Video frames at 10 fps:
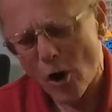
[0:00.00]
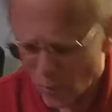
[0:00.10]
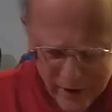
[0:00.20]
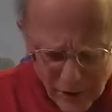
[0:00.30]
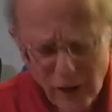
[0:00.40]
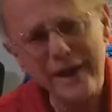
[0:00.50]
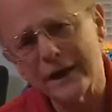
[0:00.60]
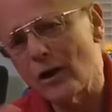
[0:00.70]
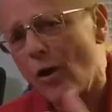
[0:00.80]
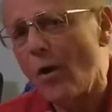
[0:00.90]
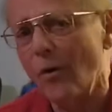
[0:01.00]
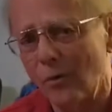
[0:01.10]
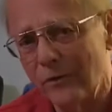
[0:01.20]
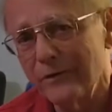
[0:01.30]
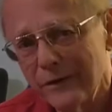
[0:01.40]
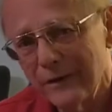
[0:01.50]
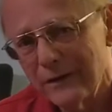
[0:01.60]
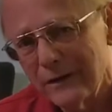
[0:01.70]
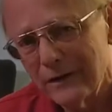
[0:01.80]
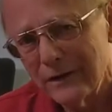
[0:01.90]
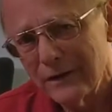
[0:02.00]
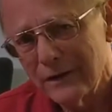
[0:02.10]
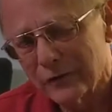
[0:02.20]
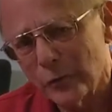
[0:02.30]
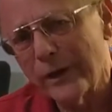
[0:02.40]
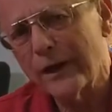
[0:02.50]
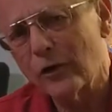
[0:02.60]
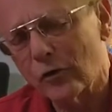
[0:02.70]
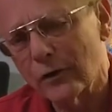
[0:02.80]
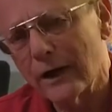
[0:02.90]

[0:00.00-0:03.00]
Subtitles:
Are we going to let it go so we can